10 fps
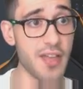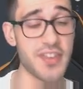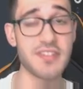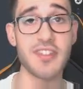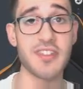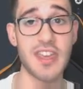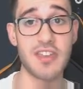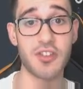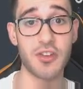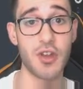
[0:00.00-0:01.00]
This is a
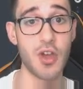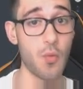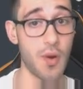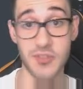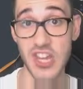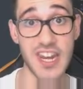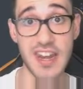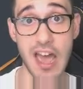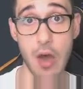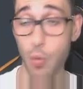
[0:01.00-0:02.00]
season where, I'm saying
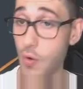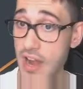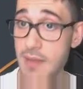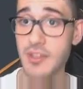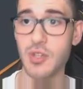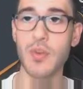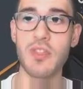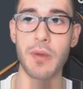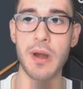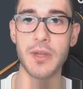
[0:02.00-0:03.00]
it now, we're aiming to
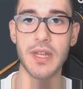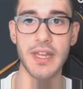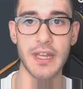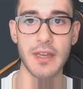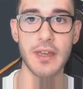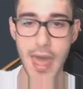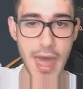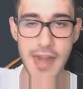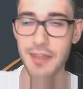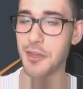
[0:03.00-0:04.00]
win the Premier League.
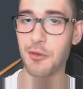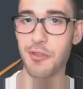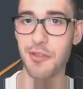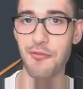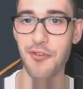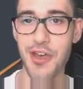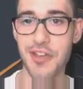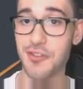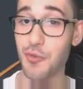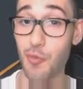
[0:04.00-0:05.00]
Anything other than
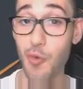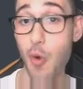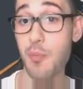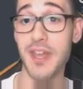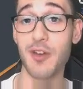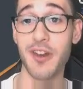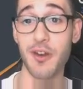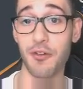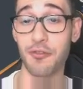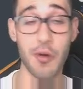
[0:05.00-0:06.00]
first won't be good
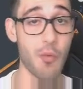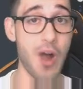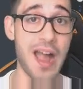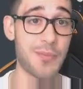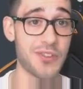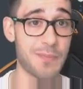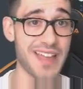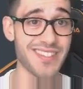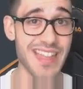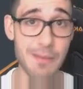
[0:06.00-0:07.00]
enough. And what happens
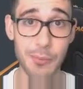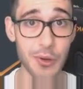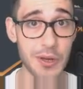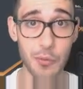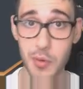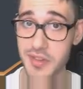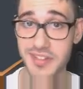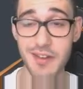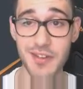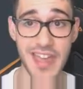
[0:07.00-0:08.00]
past that point, will the series